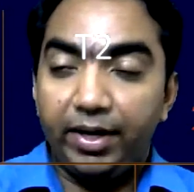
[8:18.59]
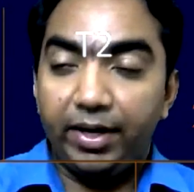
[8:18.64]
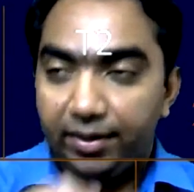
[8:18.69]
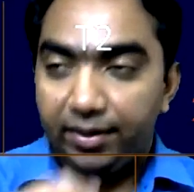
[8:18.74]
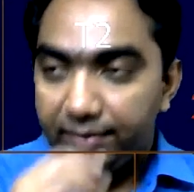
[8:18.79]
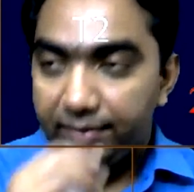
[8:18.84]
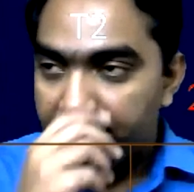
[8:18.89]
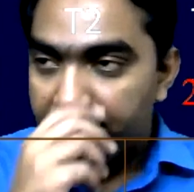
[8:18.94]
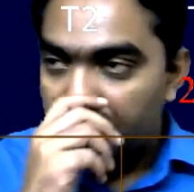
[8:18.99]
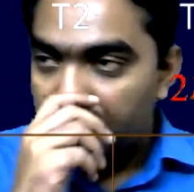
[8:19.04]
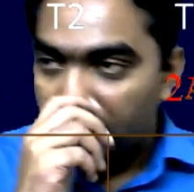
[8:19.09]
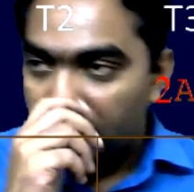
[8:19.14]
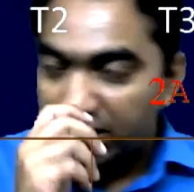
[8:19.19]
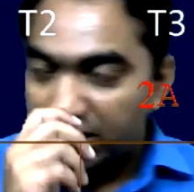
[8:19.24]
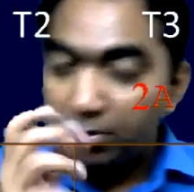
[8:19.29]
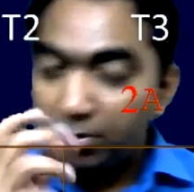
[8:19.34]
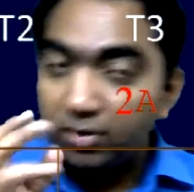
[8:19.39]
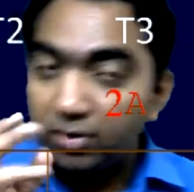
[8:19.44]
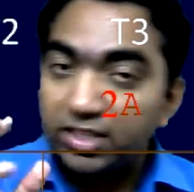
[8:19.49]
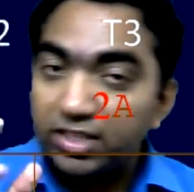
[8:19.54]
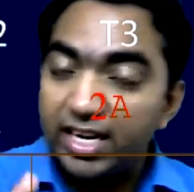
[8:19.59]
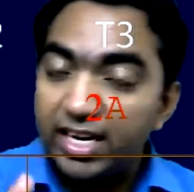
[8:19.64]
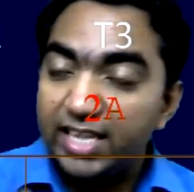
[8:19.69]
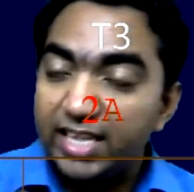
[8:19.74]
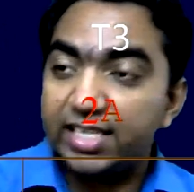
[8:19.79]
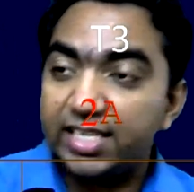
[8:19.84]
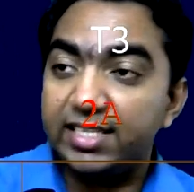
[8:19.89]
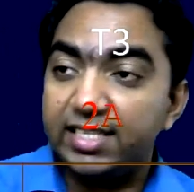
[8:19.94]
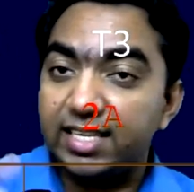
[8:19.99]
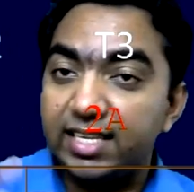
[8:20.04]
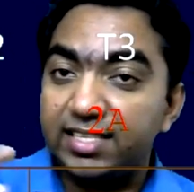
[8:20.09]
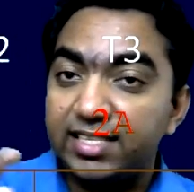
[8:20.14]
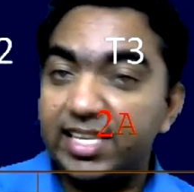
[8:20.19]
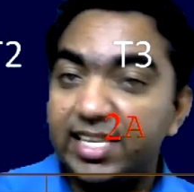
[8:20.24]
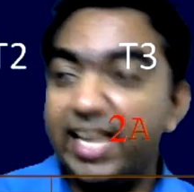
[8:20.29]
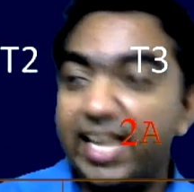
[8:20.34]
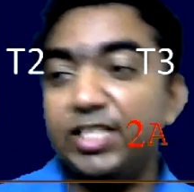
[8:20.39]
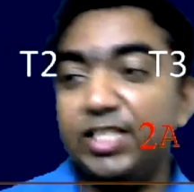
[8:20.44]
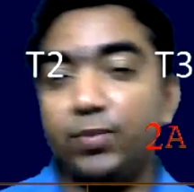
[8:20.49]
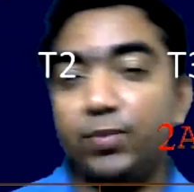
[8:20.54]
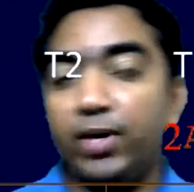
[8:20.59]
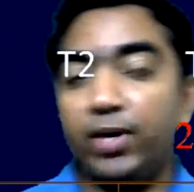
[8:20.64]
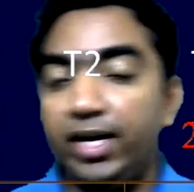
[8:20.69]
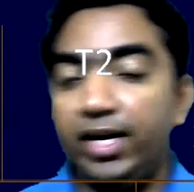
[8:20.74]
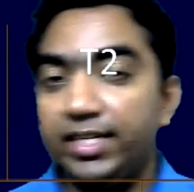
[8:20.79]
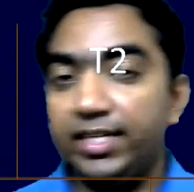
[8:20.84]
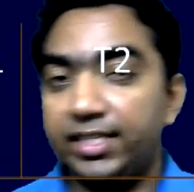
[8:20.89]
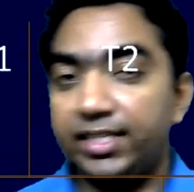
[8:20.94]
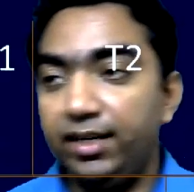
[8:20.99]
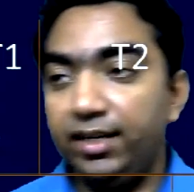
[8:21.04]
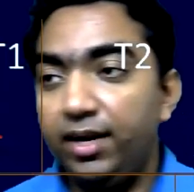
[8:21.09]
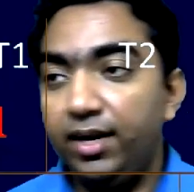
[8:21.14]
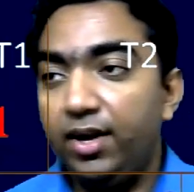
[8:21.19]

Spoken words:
So suppose the lesion is a stage 1 lesion